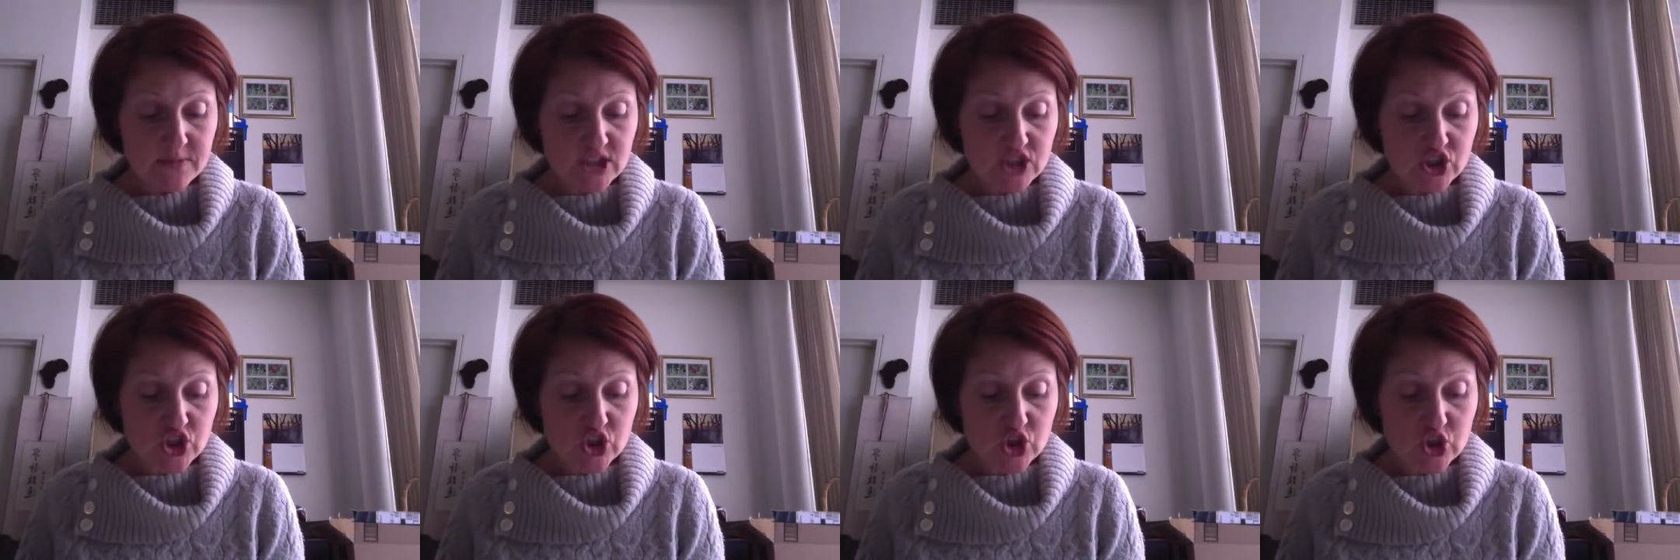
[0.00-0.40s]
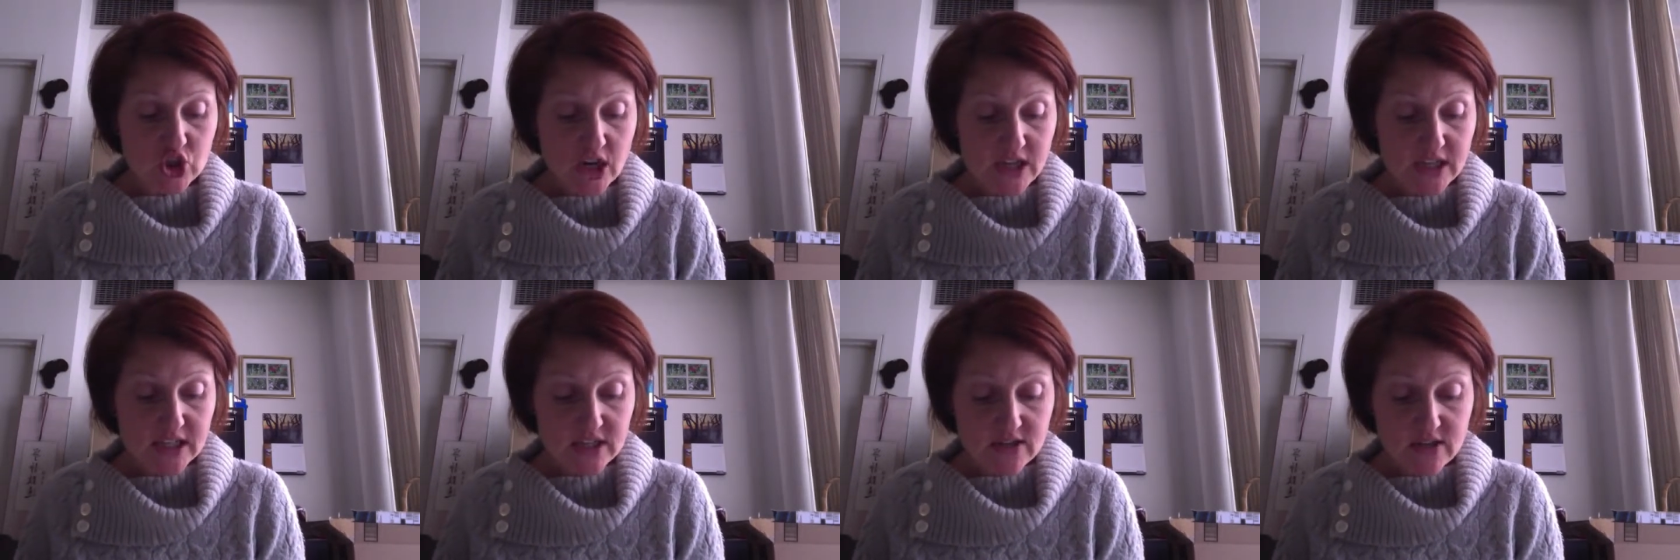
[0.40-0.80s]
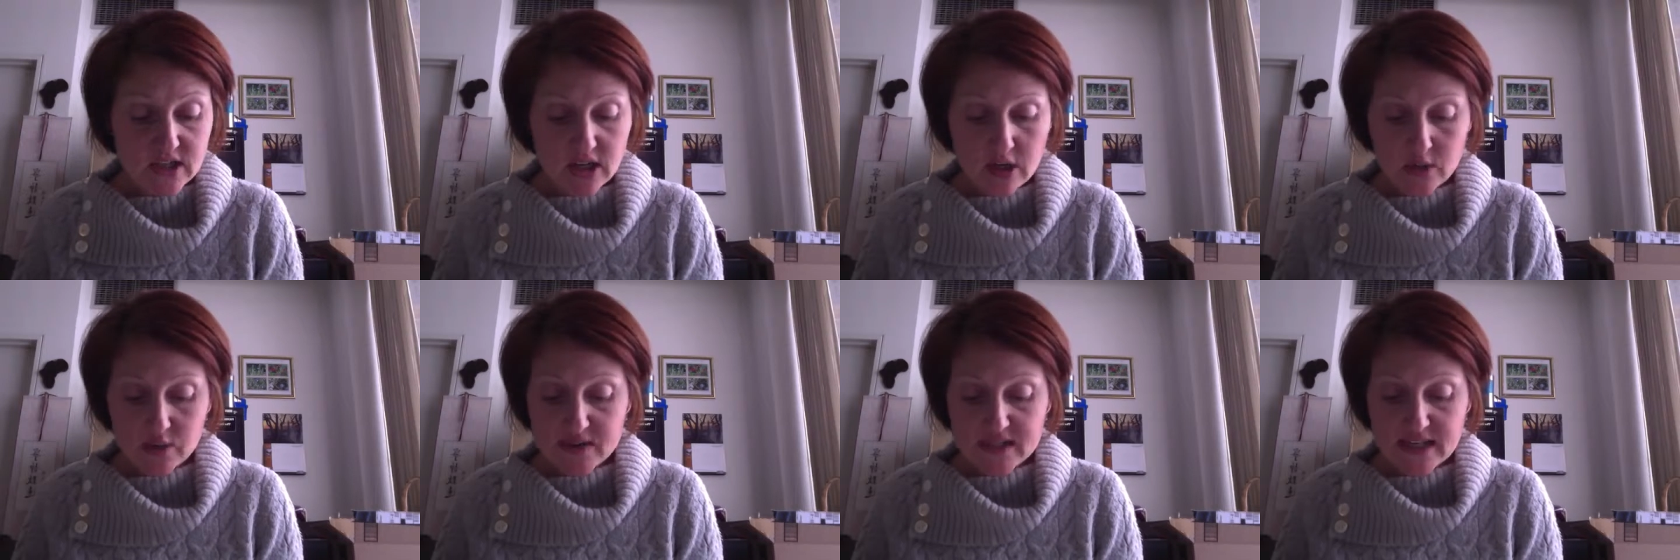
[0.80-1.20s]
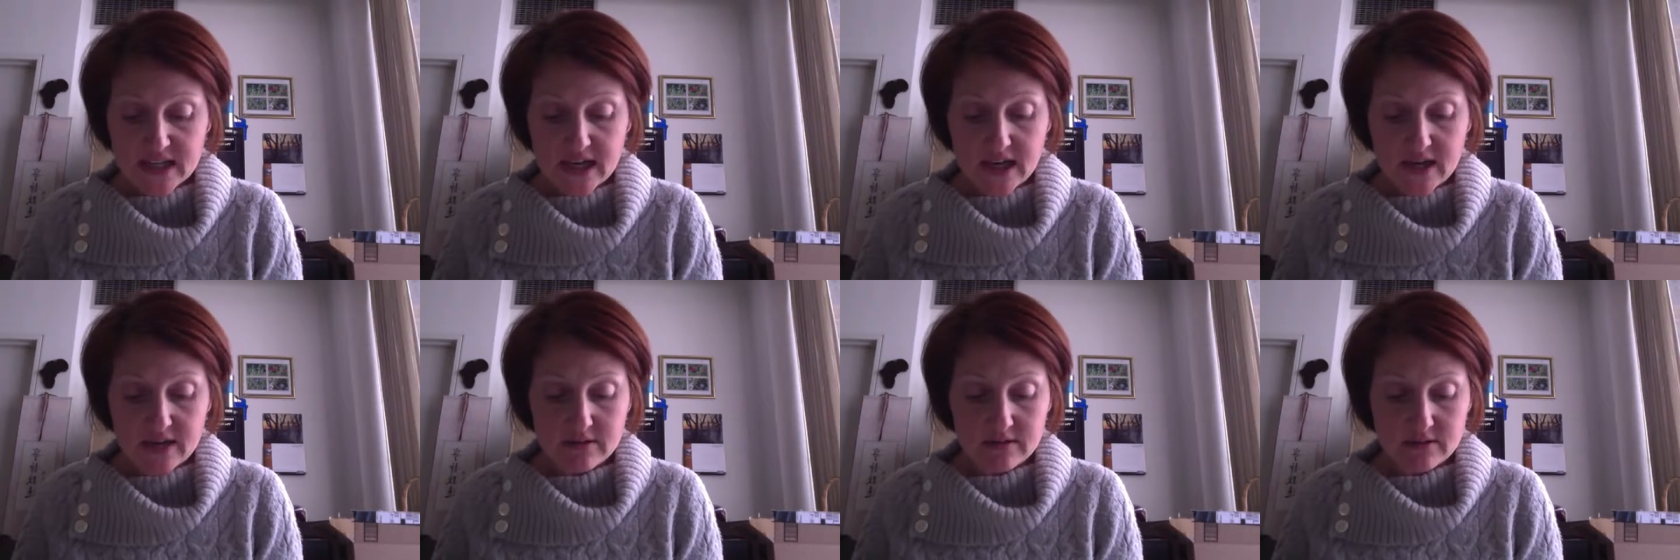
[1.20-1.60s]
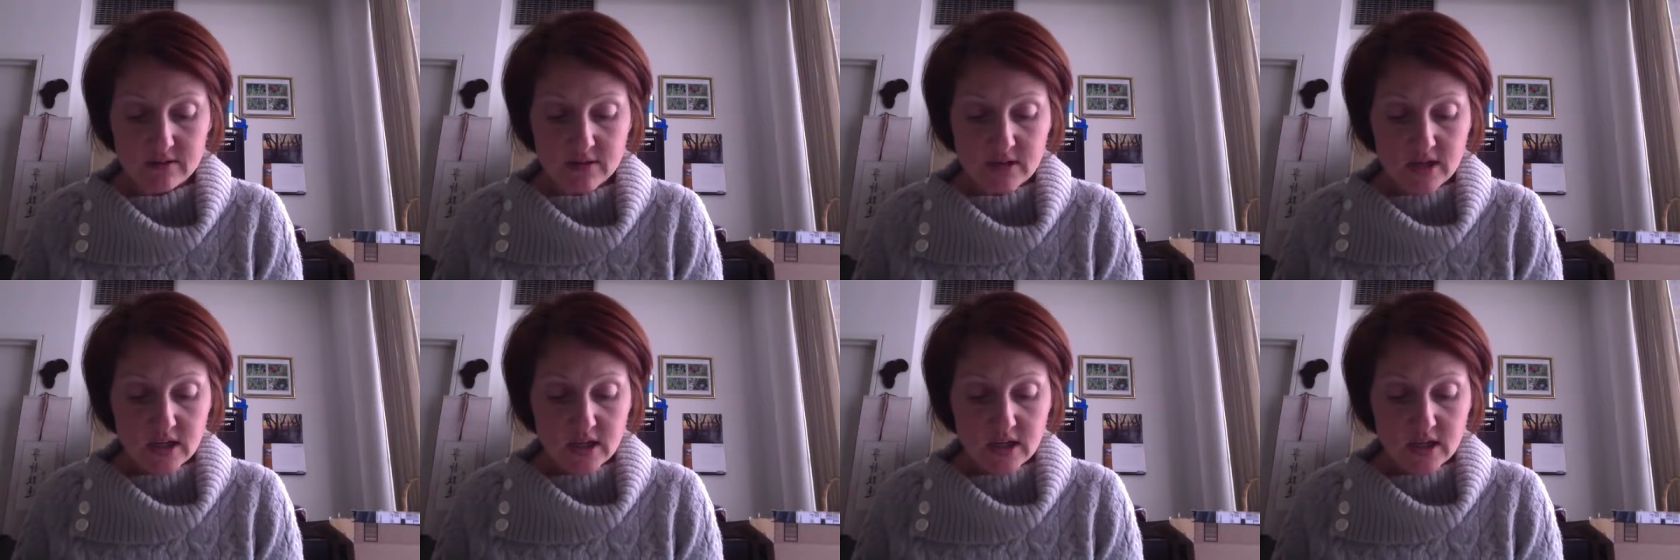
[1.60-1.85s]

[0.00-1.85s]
then struck it in the nose again.